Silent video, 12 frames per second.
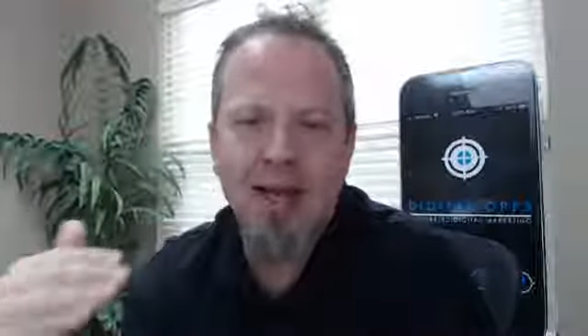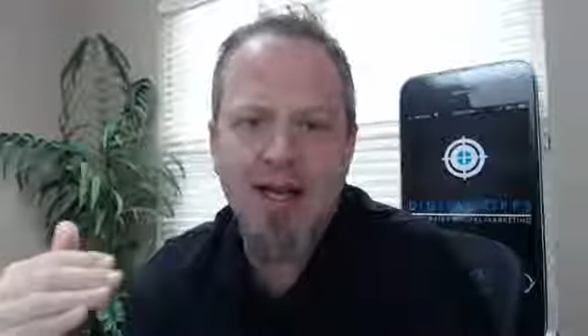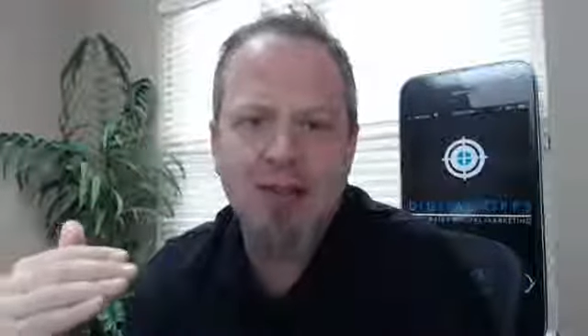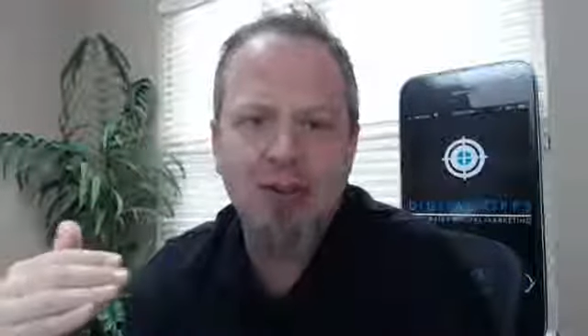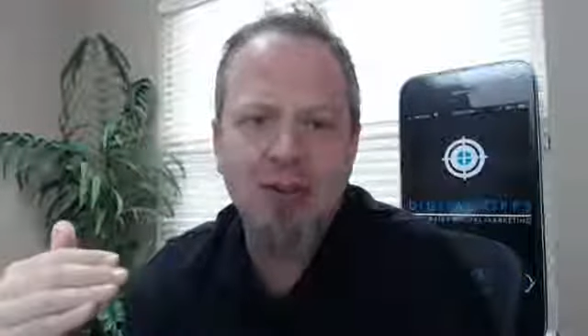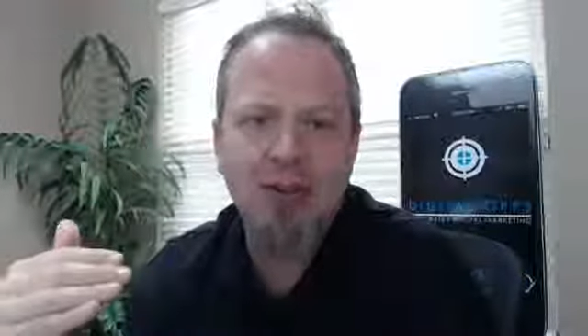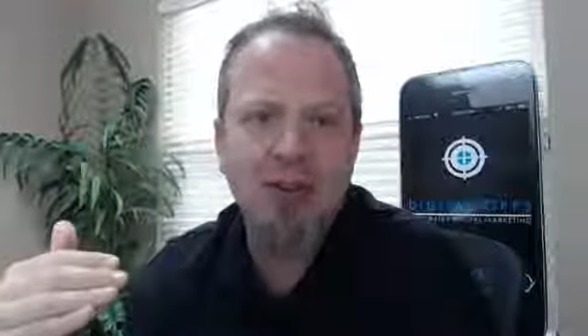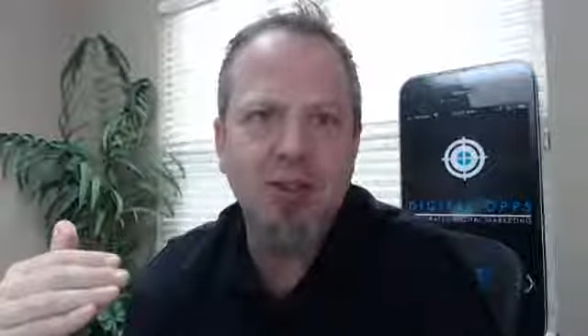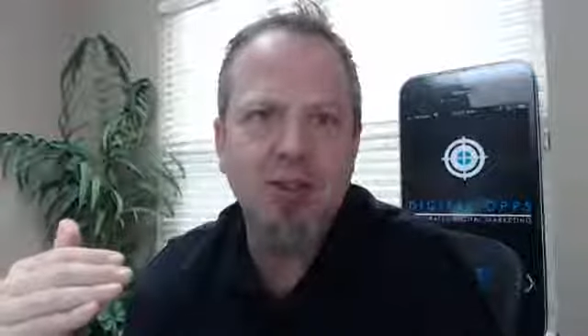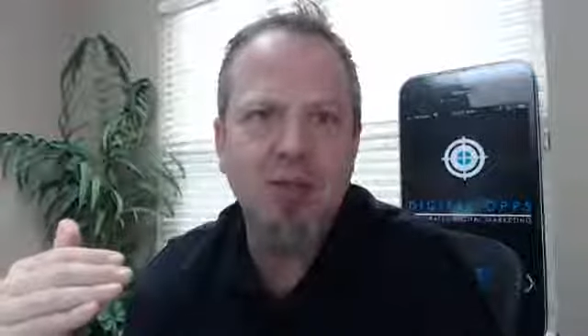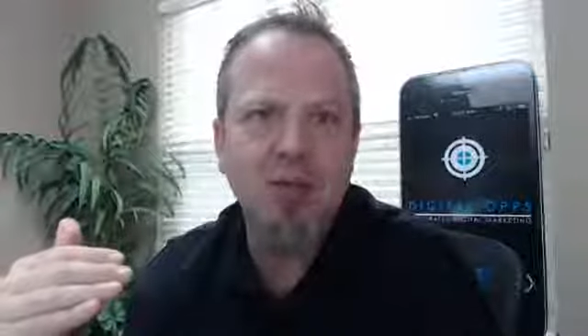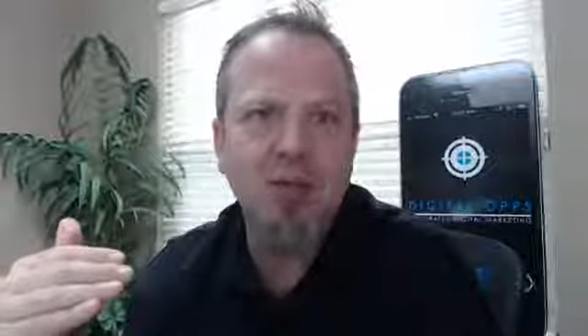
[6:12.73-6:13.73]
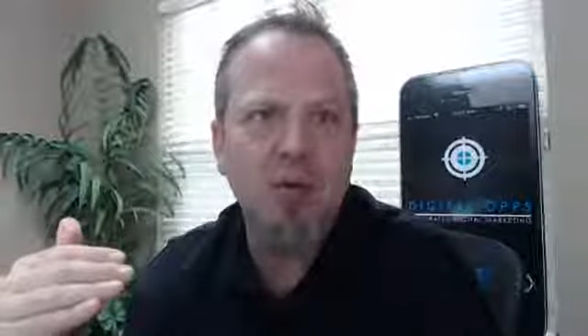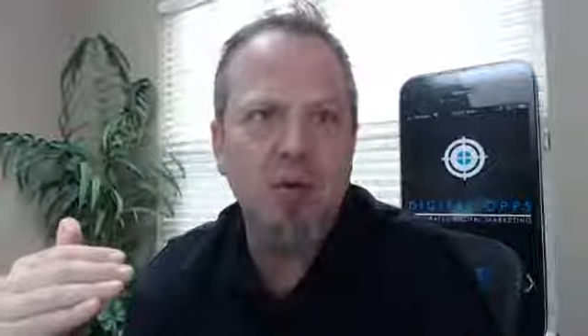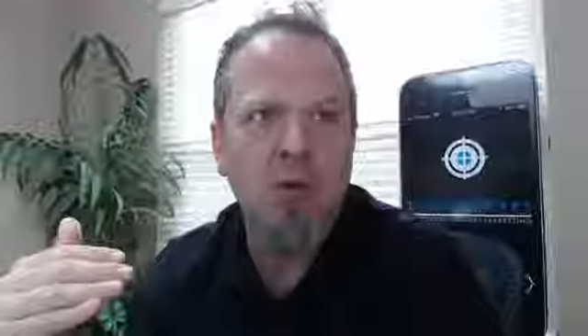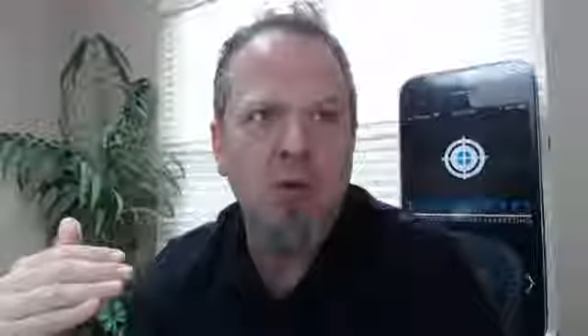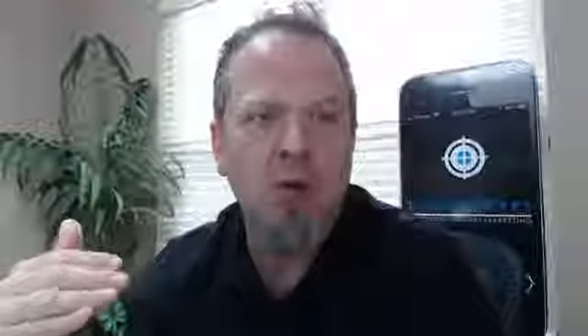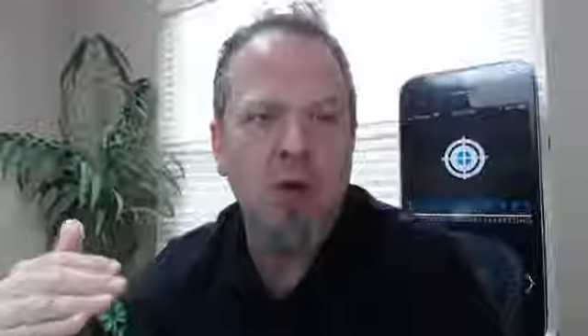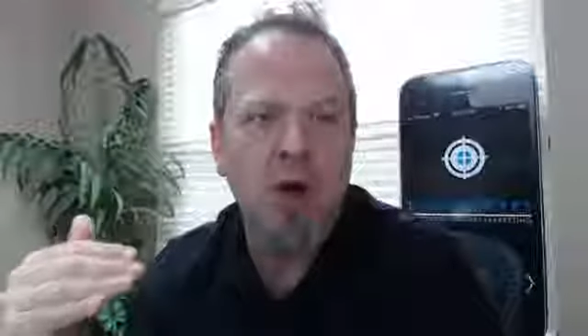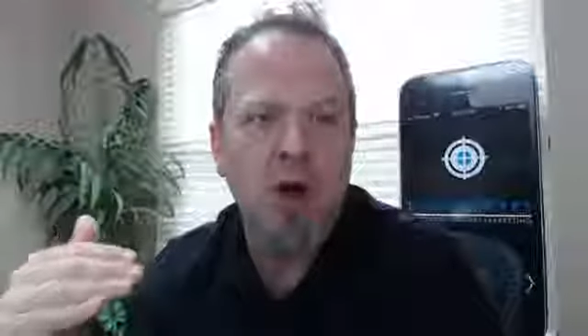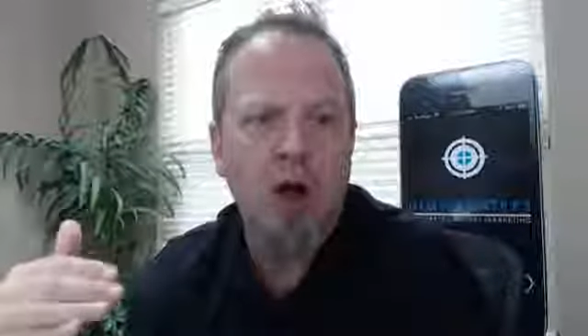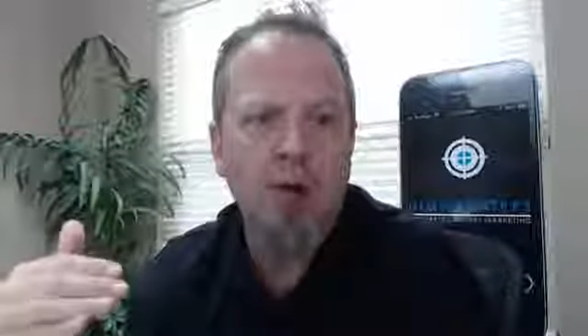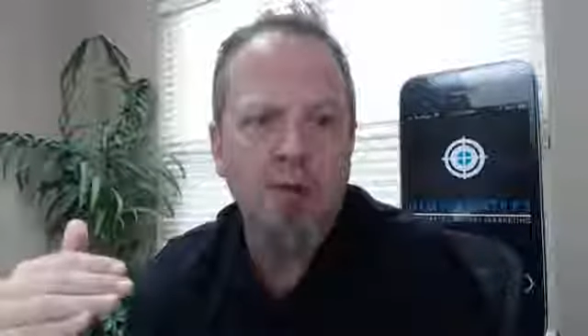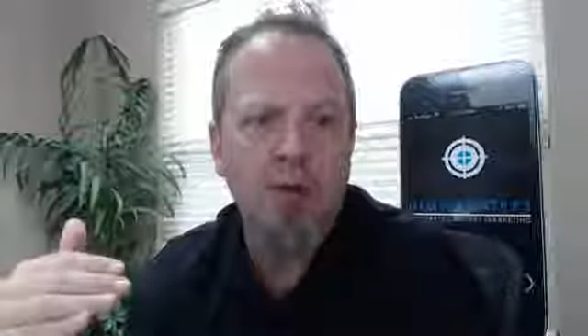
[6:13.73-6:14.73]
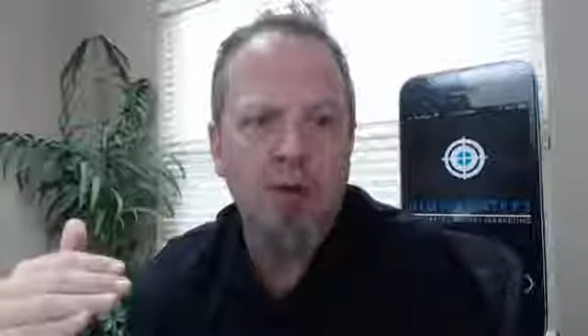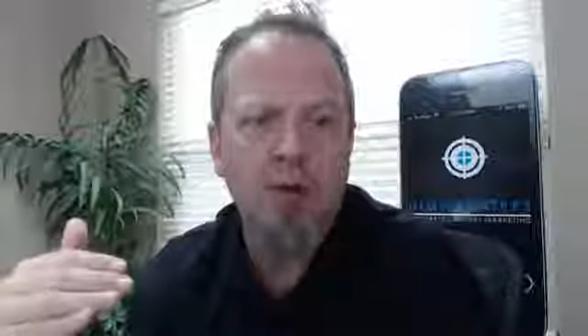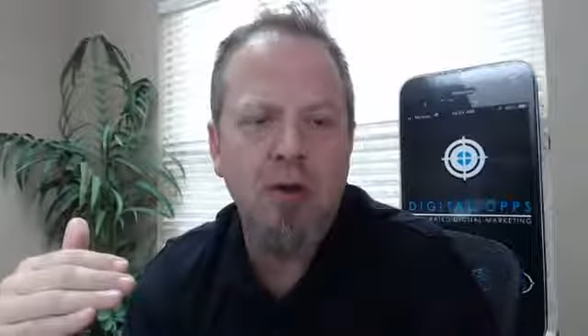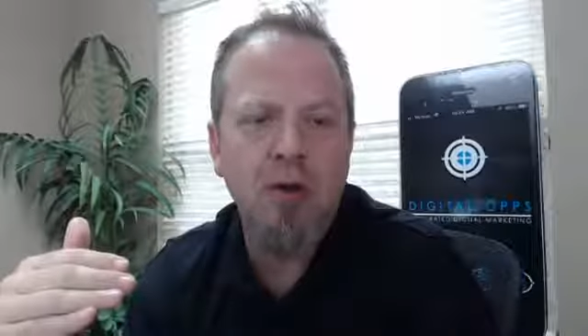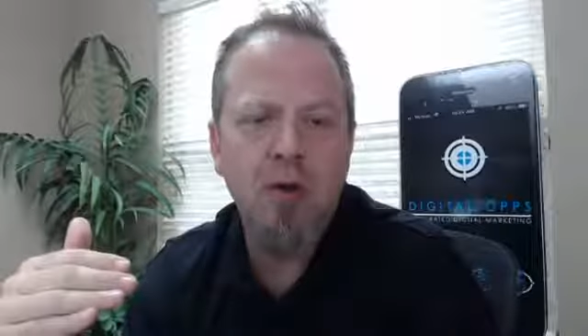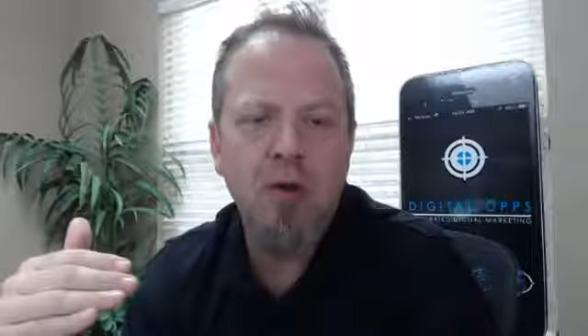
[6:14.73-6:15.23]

adjective or offer